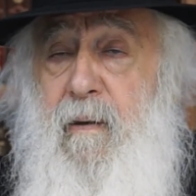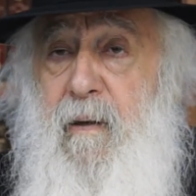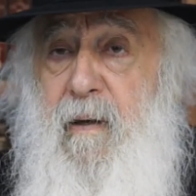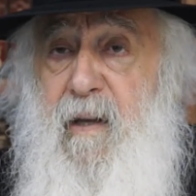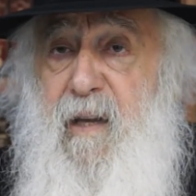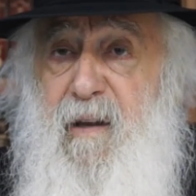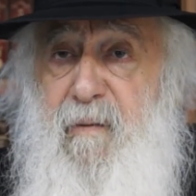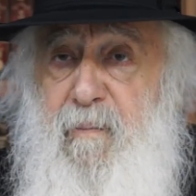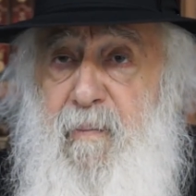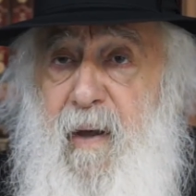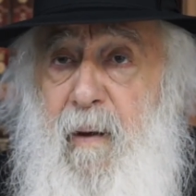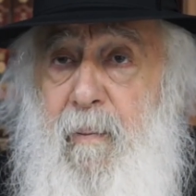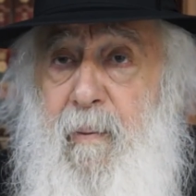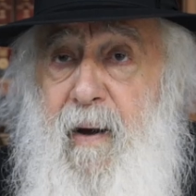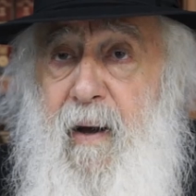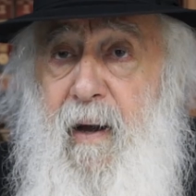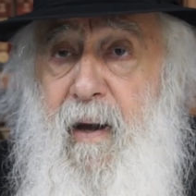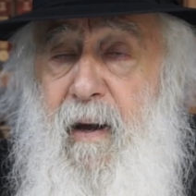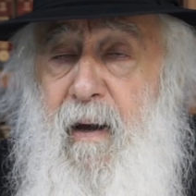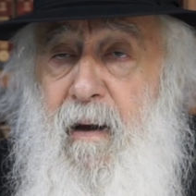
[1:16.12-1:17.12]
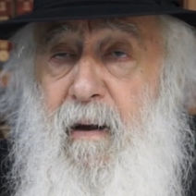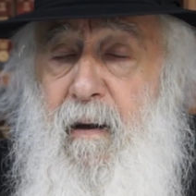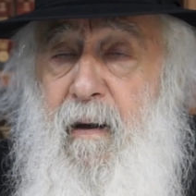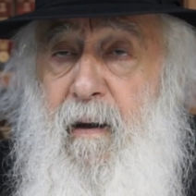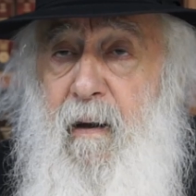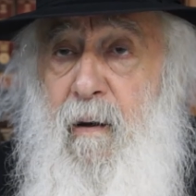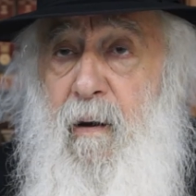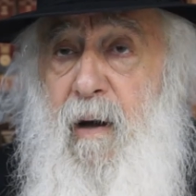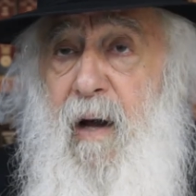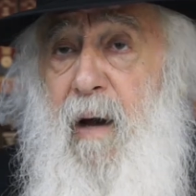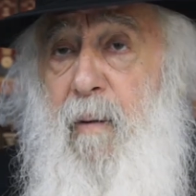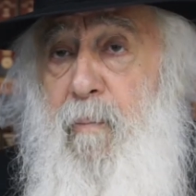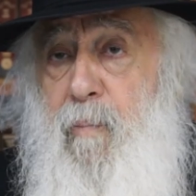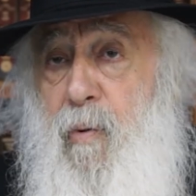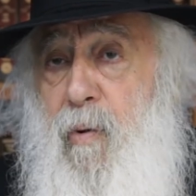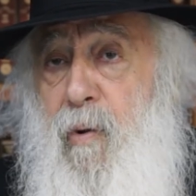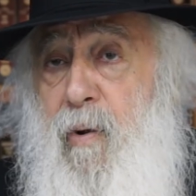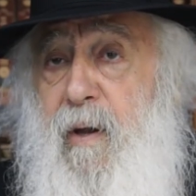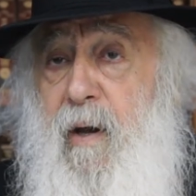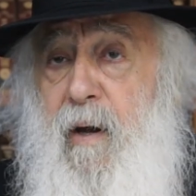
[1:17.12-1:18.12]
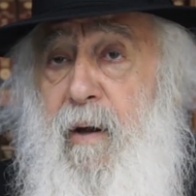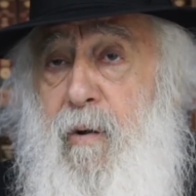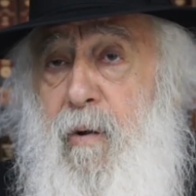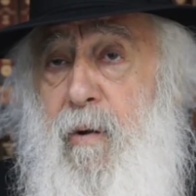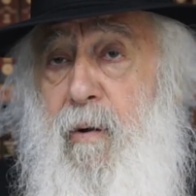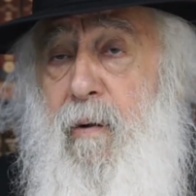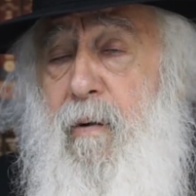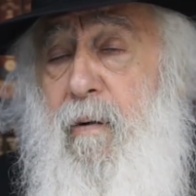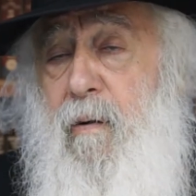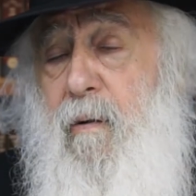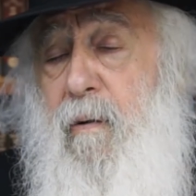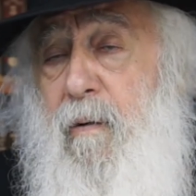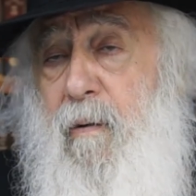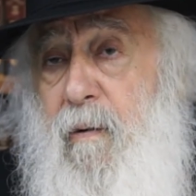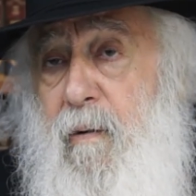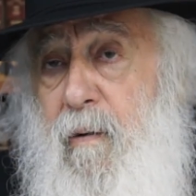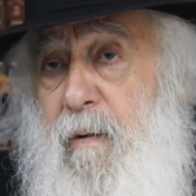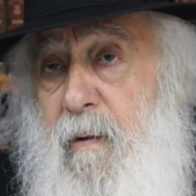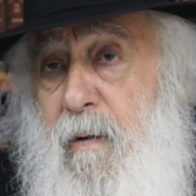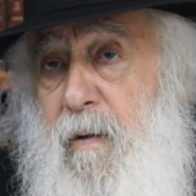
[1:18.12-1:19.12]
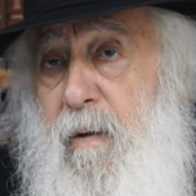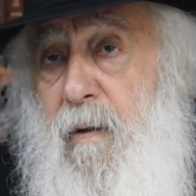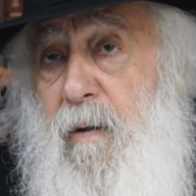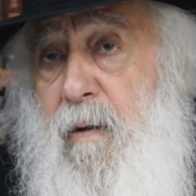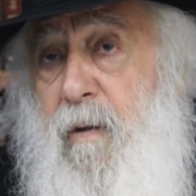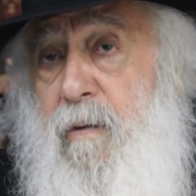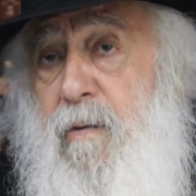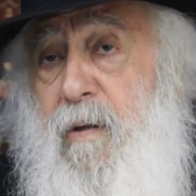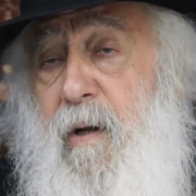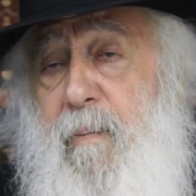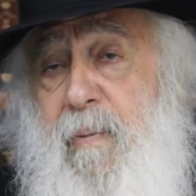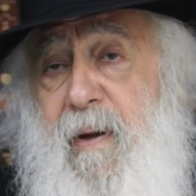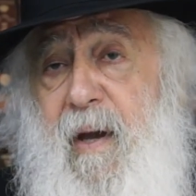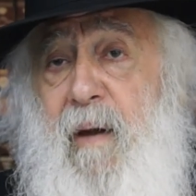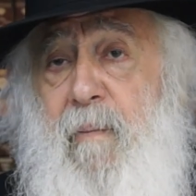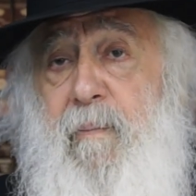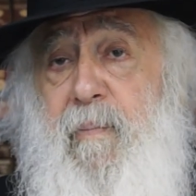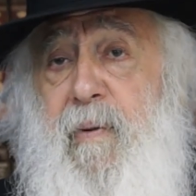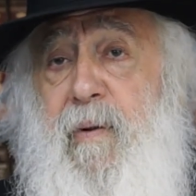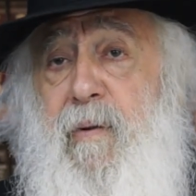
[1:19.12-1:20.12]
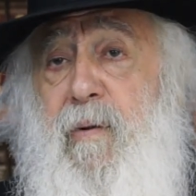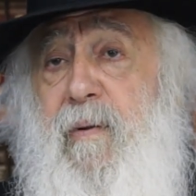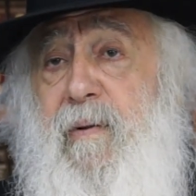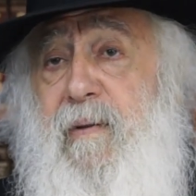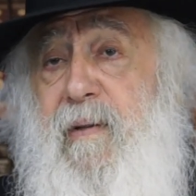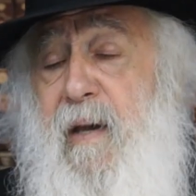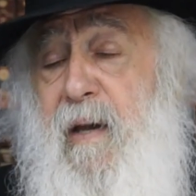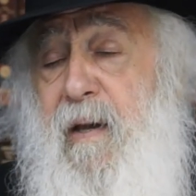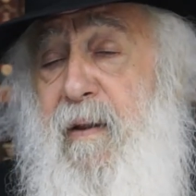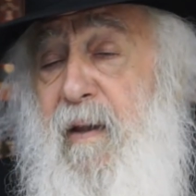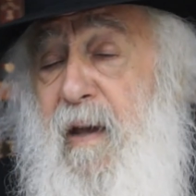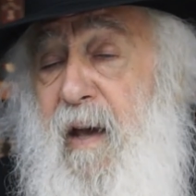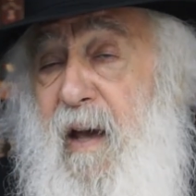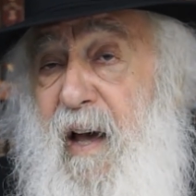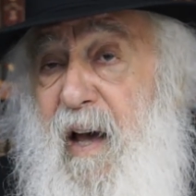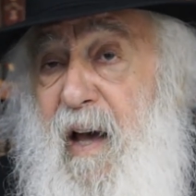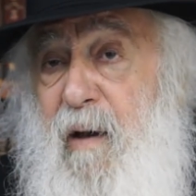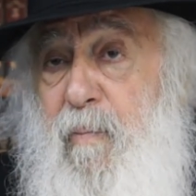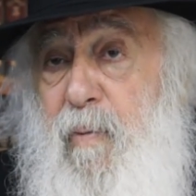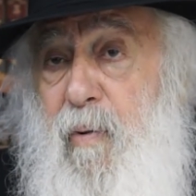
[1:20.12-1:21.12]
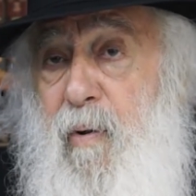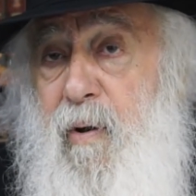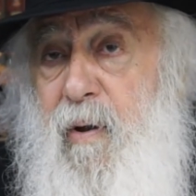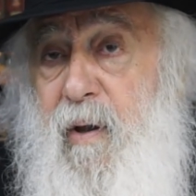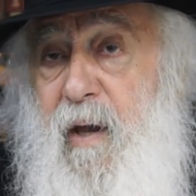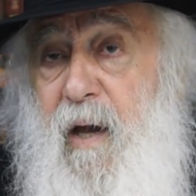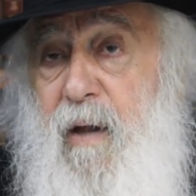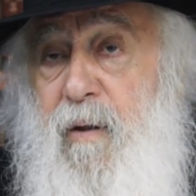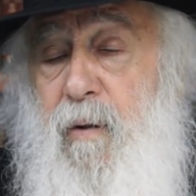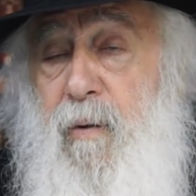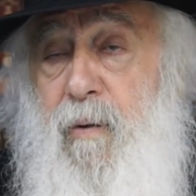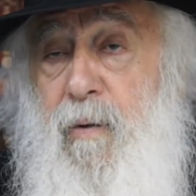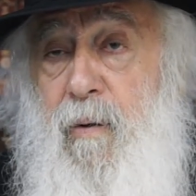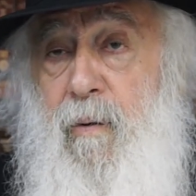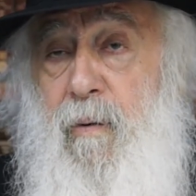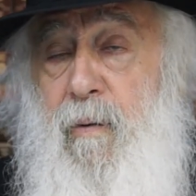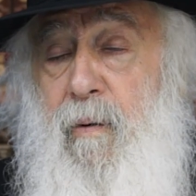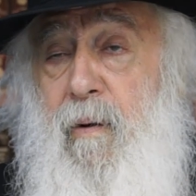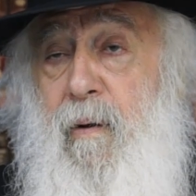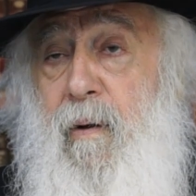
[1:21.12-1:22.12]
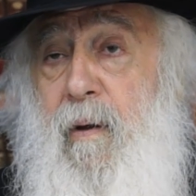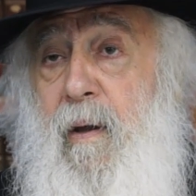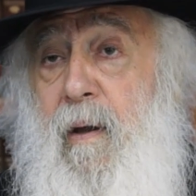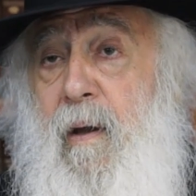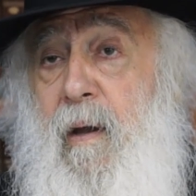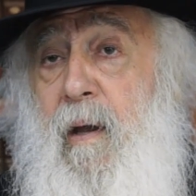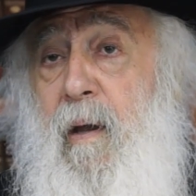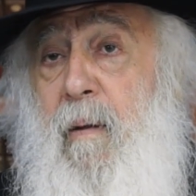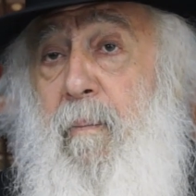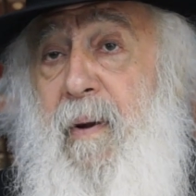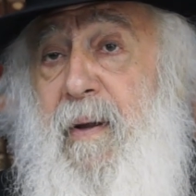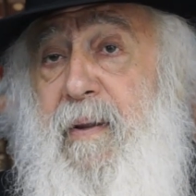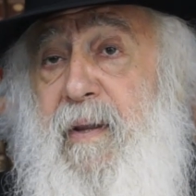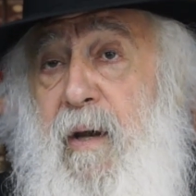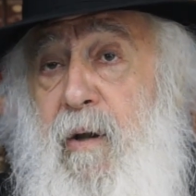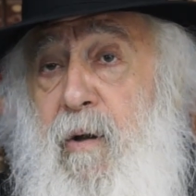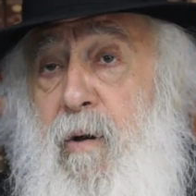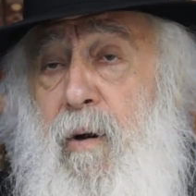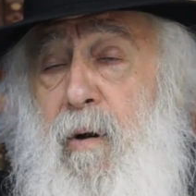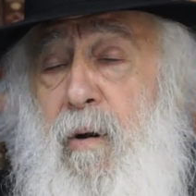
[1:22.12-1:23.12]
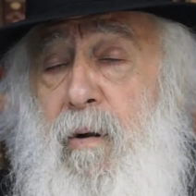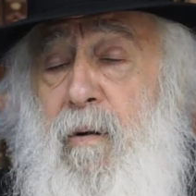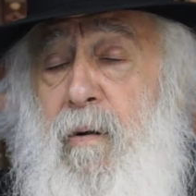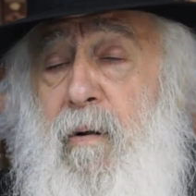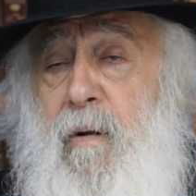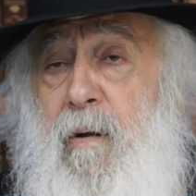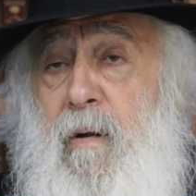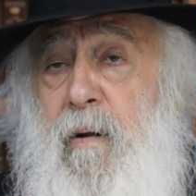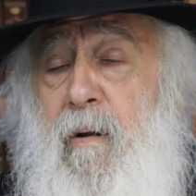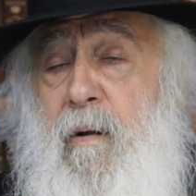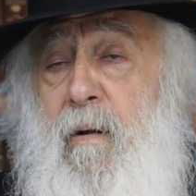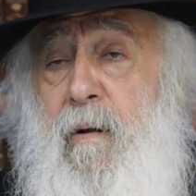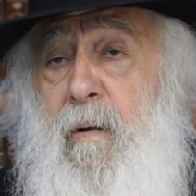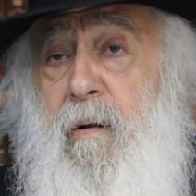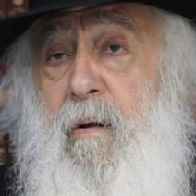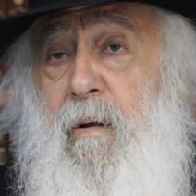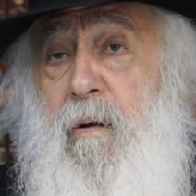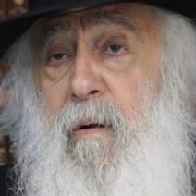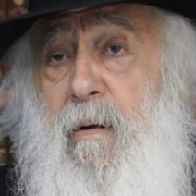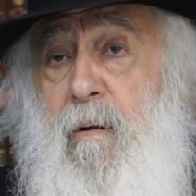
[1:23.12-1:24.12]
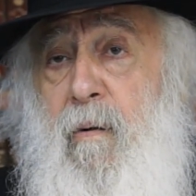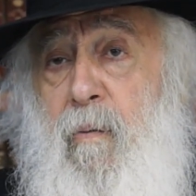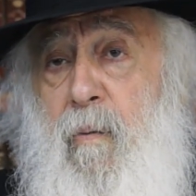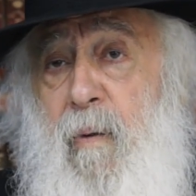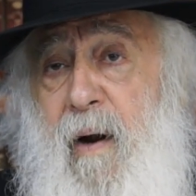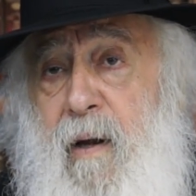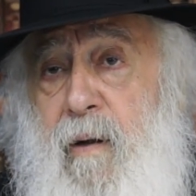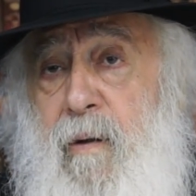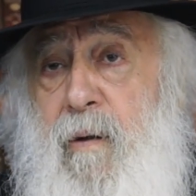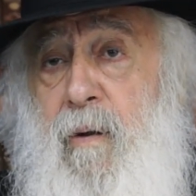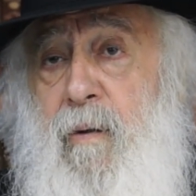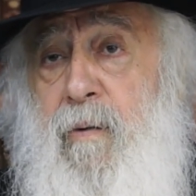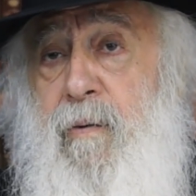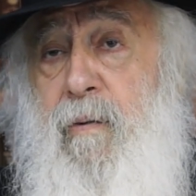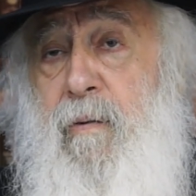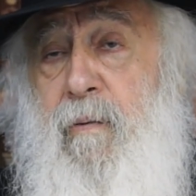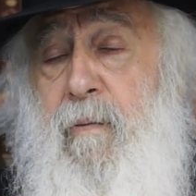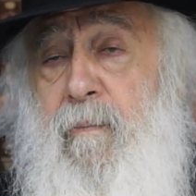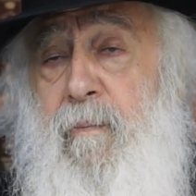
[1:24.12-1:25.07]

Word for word: give me a bracha, a boy, a girl. So Rabbi Chaim Pinto said, a boy, I don't know, but a girl, why not?